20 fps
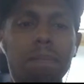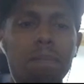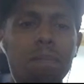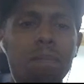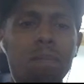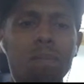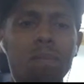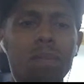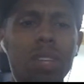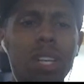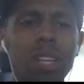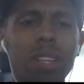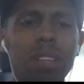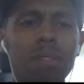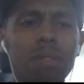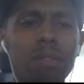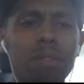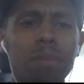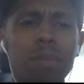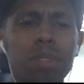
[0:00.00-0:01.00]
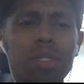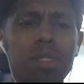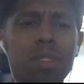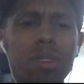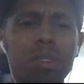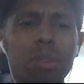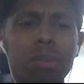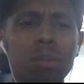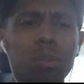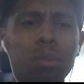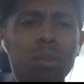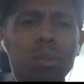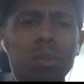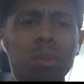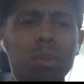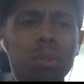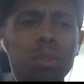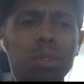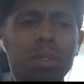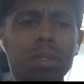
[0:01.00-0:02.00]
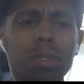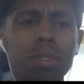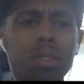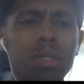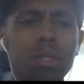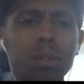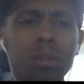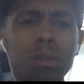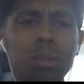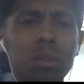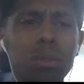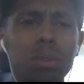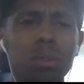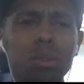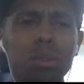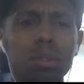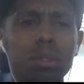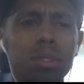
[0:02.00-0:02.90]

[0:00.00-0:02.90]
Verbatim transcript: Mm, that Infamous, though. Ooh. Infamous, Infamous